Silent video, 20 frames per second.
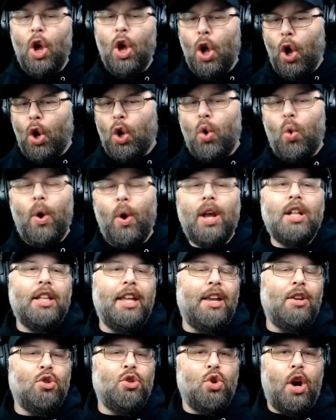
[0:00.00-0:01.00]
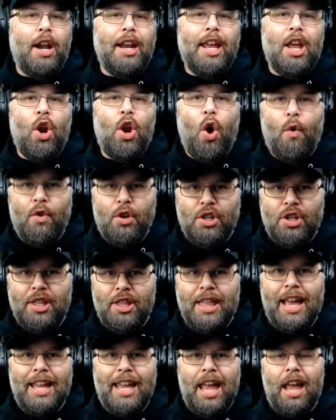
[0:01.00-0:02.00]
Quickly try to get over to
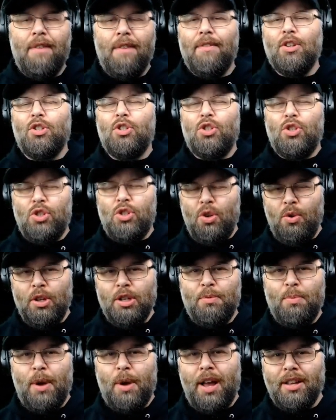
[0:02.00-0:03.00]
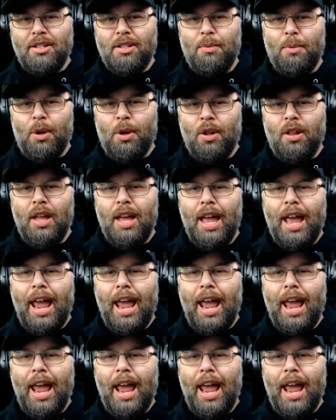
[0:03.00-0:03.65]
that cave as soon as possible,